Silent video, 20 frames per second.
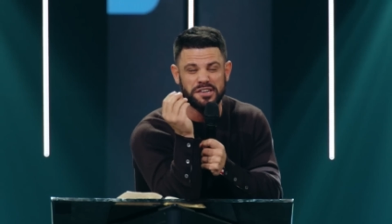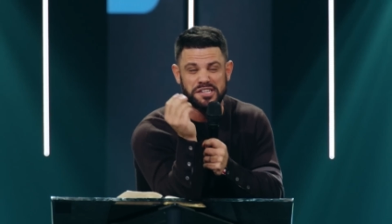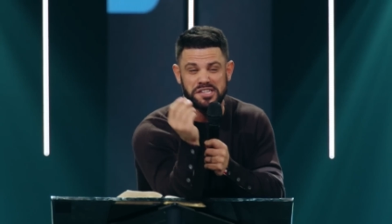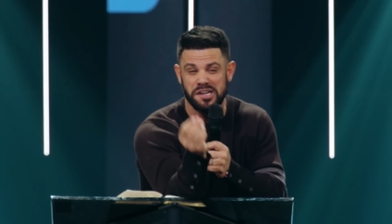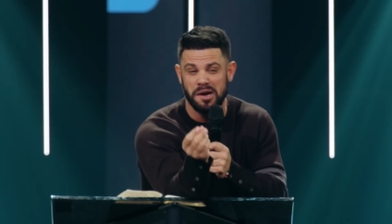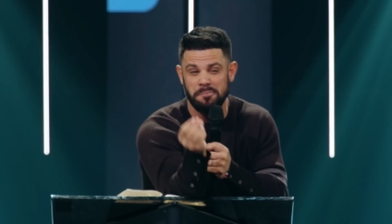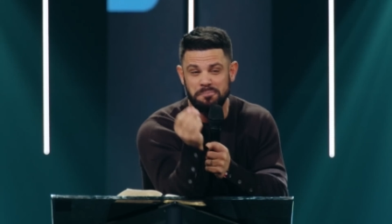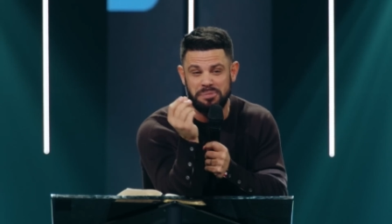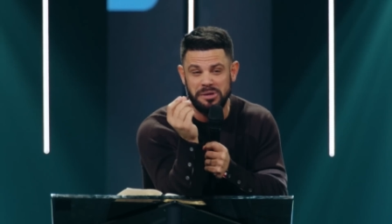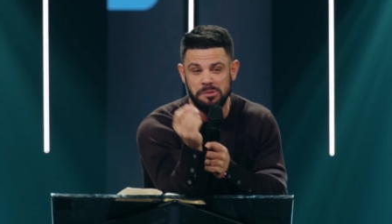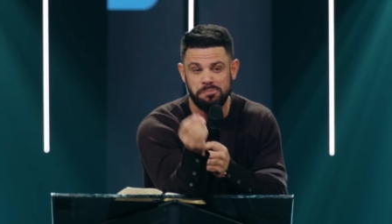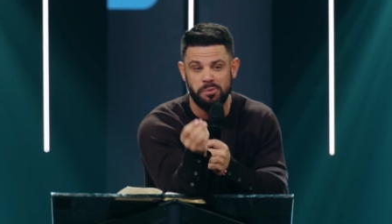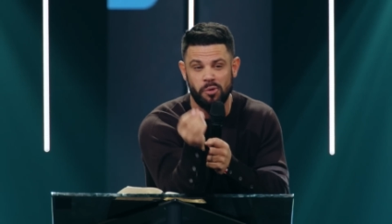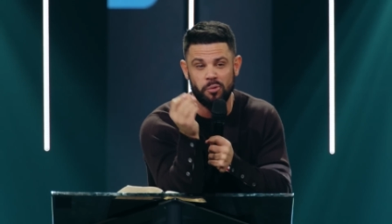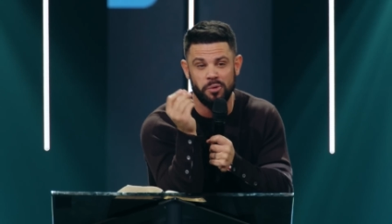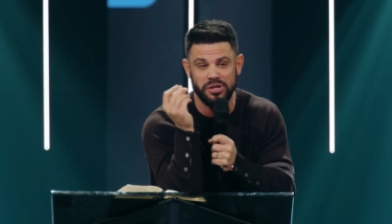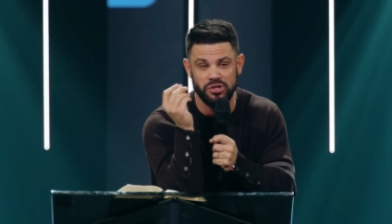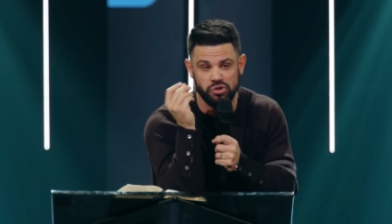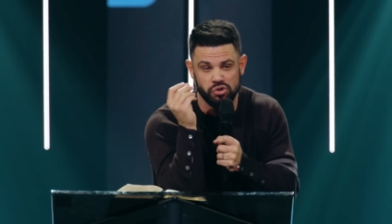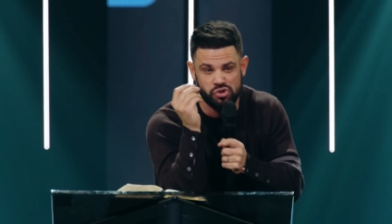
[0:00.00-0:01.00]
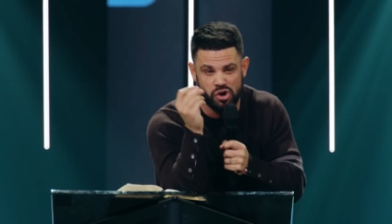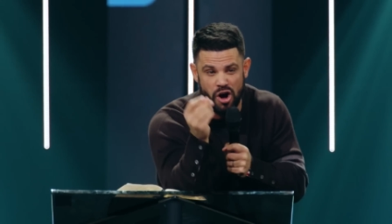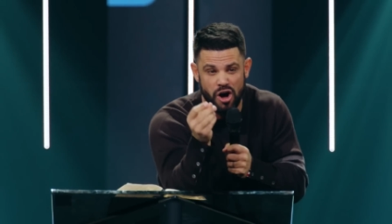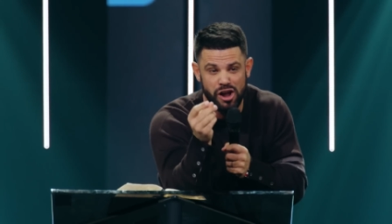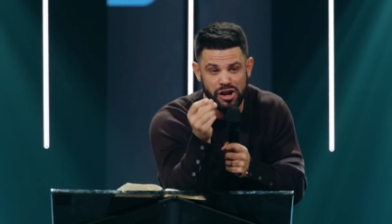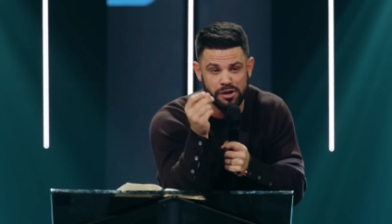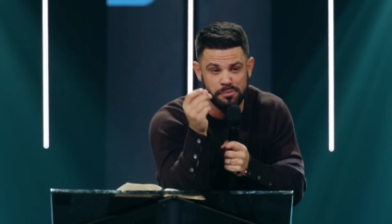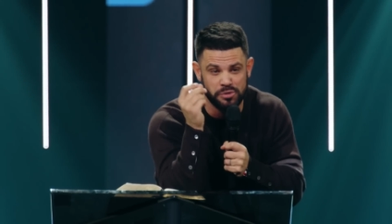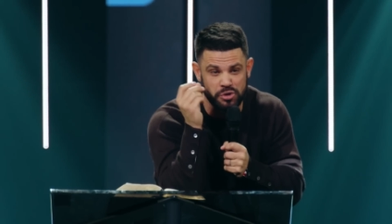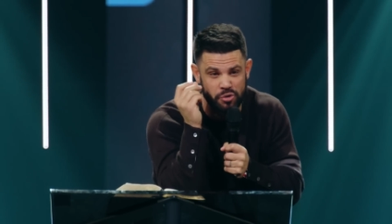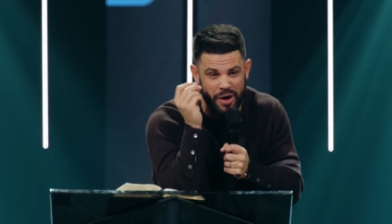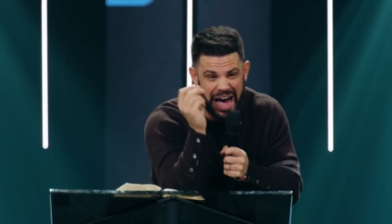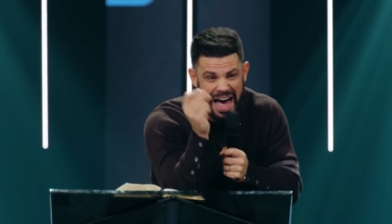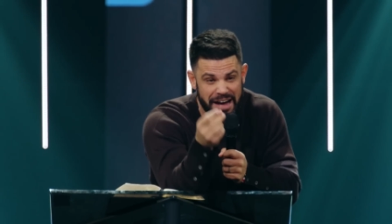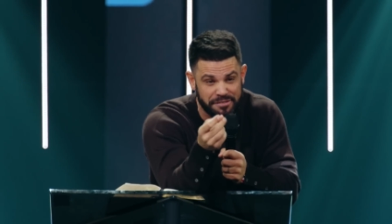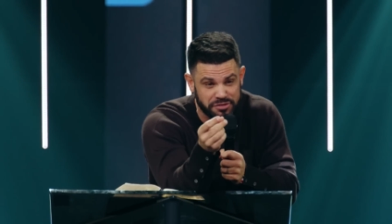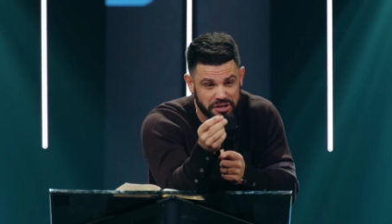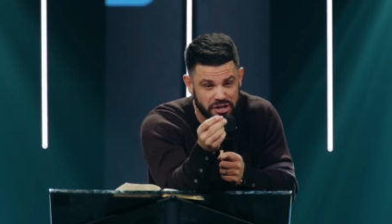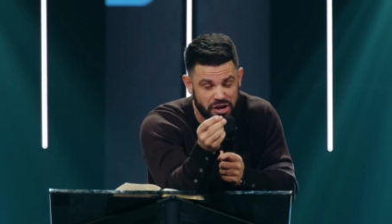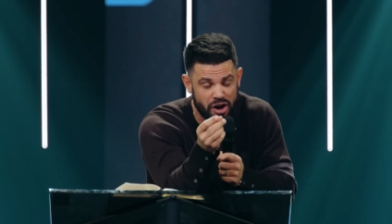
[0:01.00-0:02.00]
are some people when you call them, you
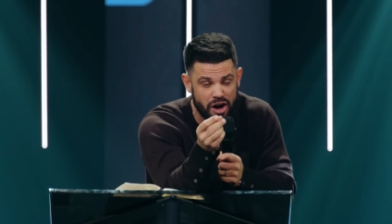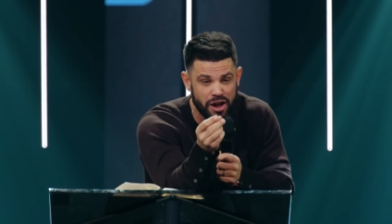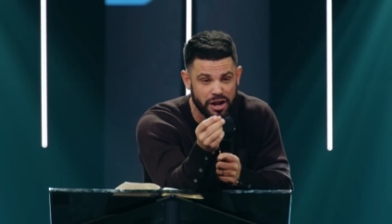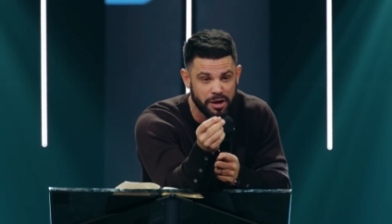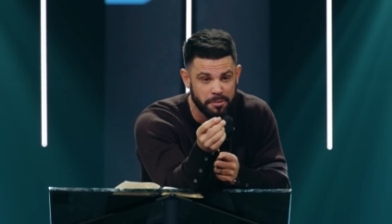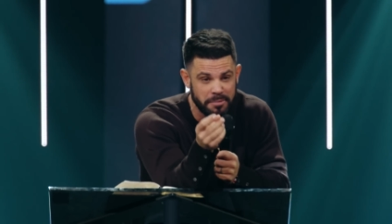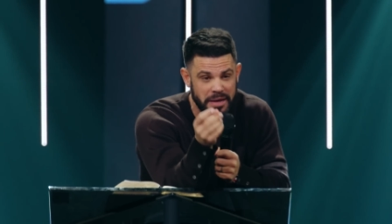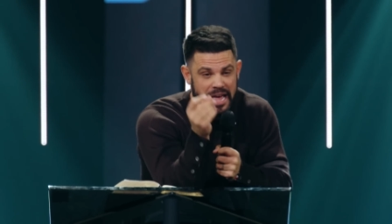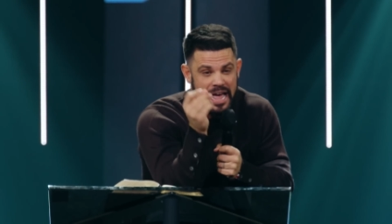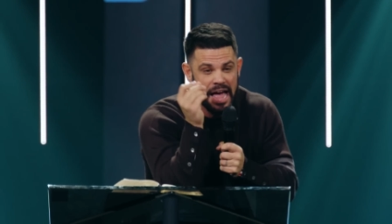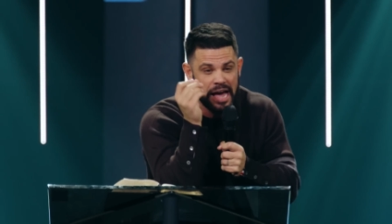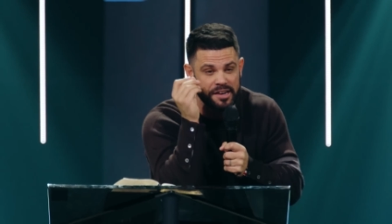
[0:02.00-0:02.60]
have to call them,